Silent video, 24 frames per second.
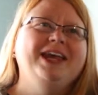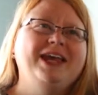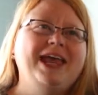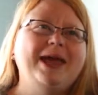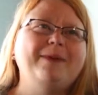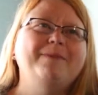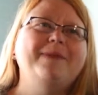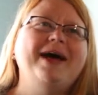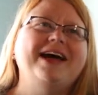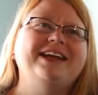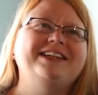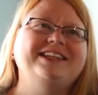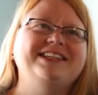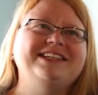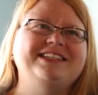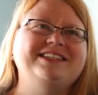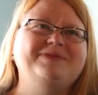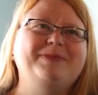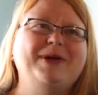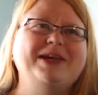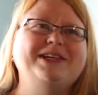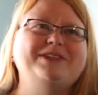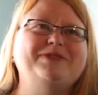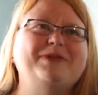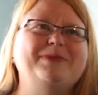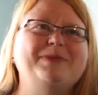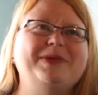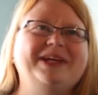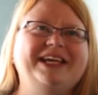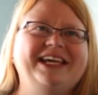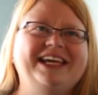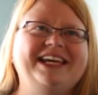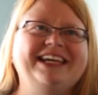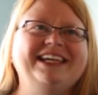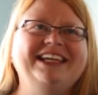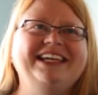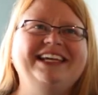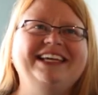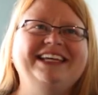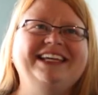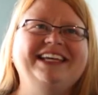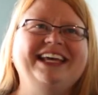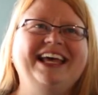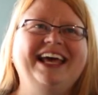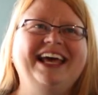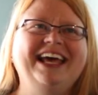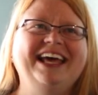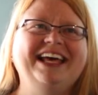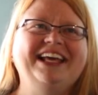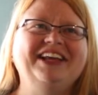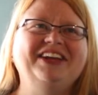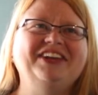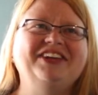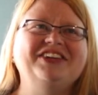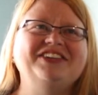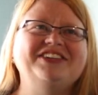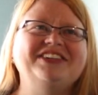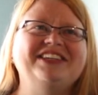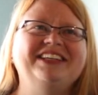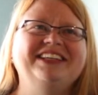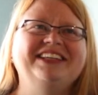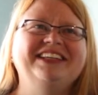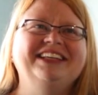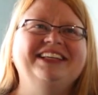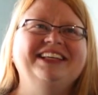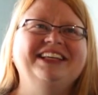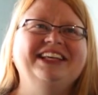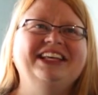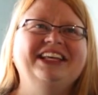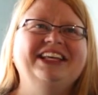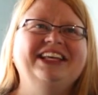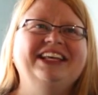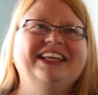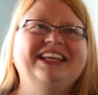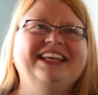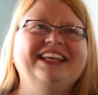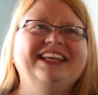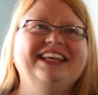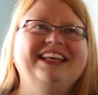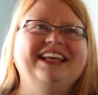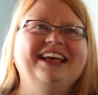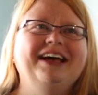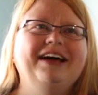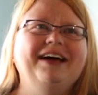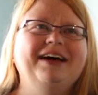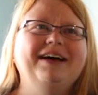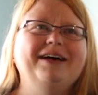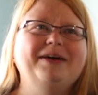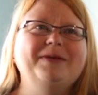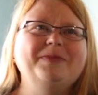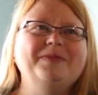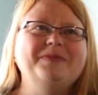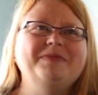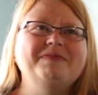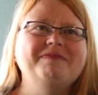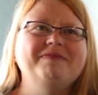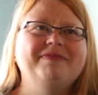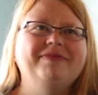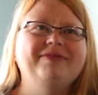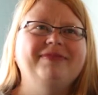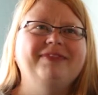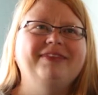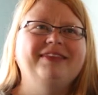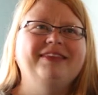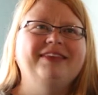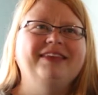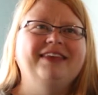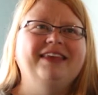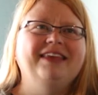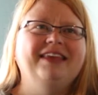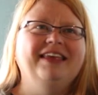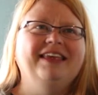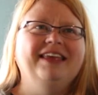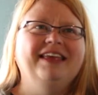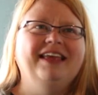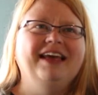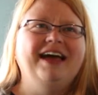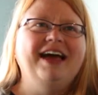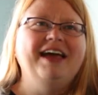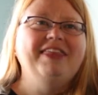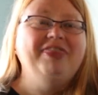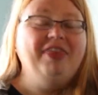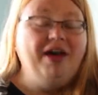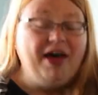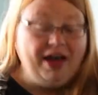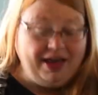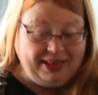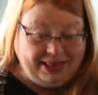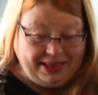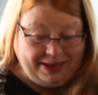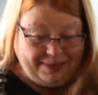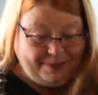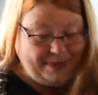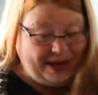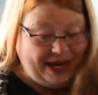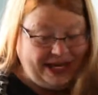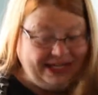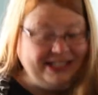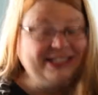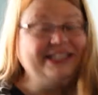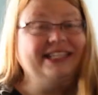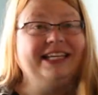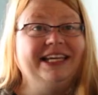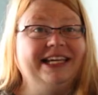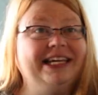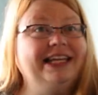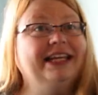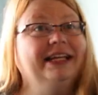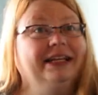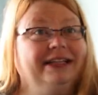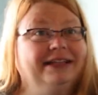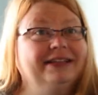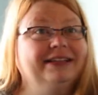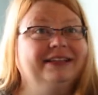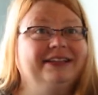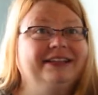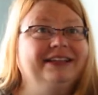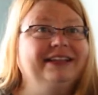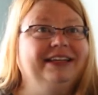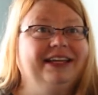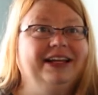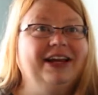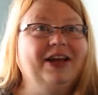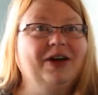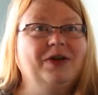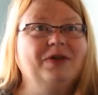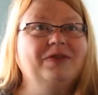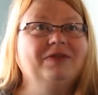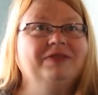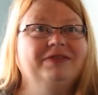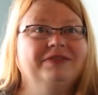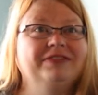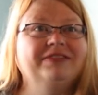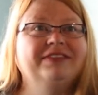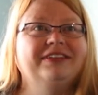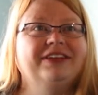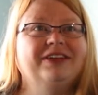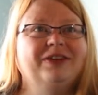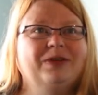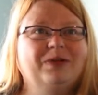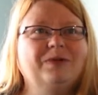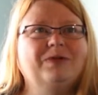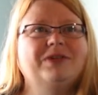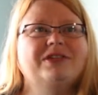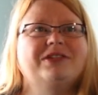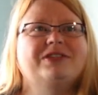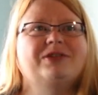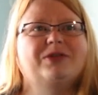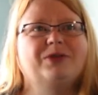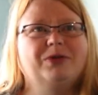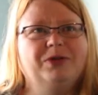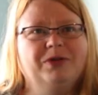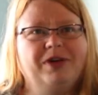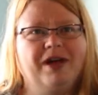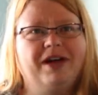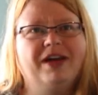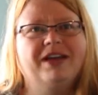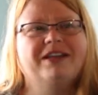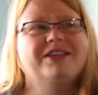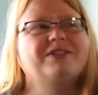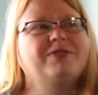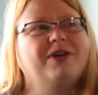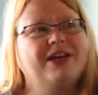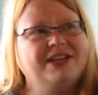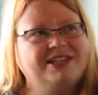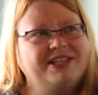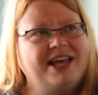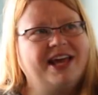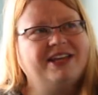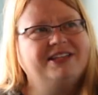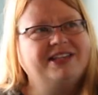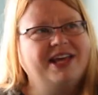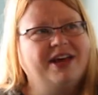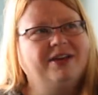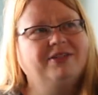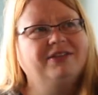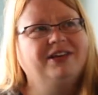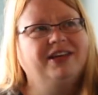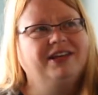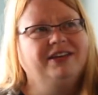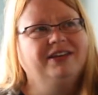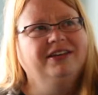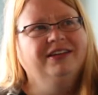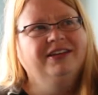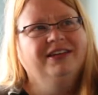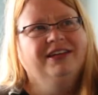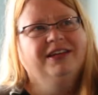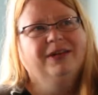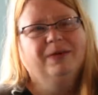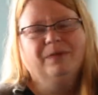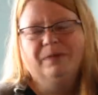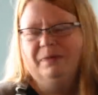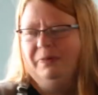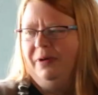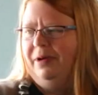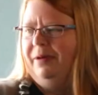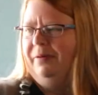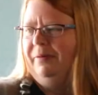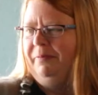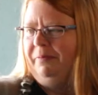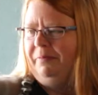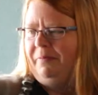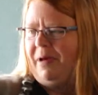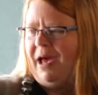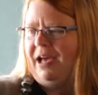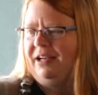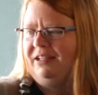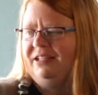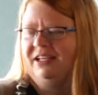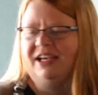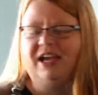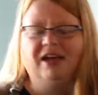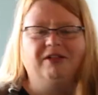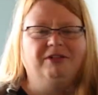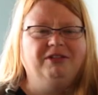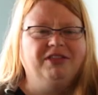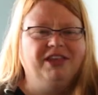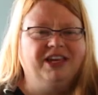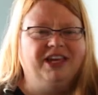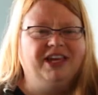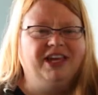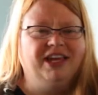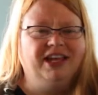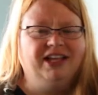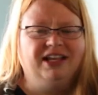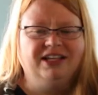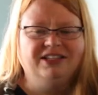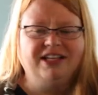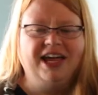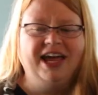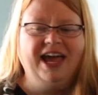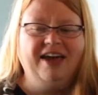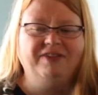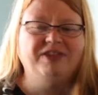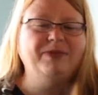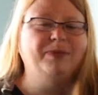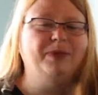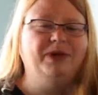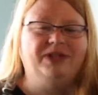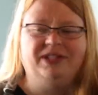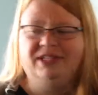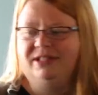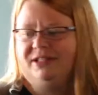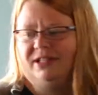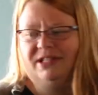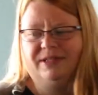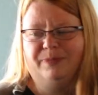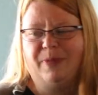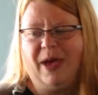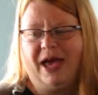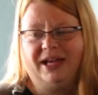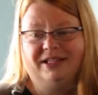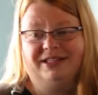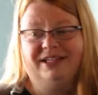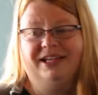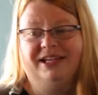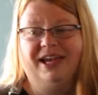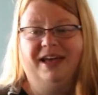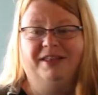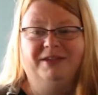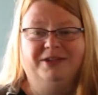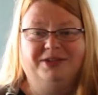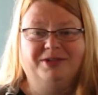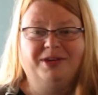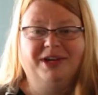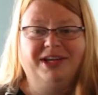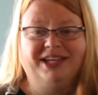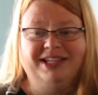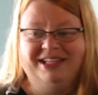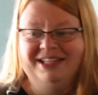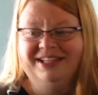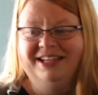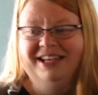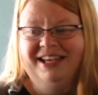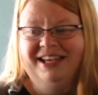back to the space from a gig, and I thought that my seat, was screwed on, so I sat down to put back together the kit, because I have to put this back together so I can